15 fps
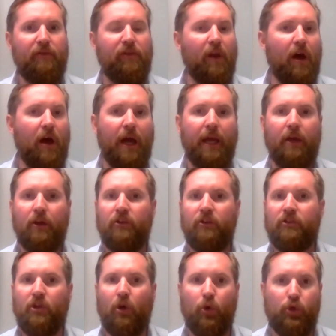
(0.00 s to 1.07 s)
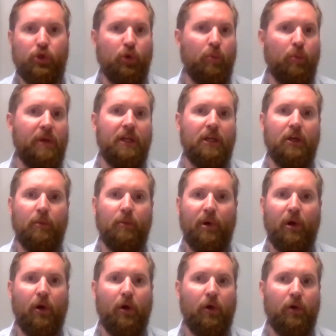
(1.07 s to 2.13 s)
flyers, social media
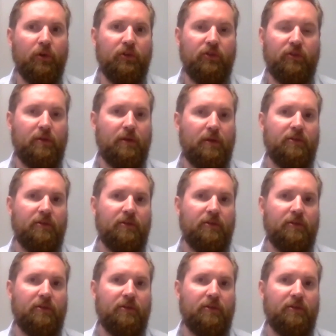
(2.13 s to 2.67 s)
posts,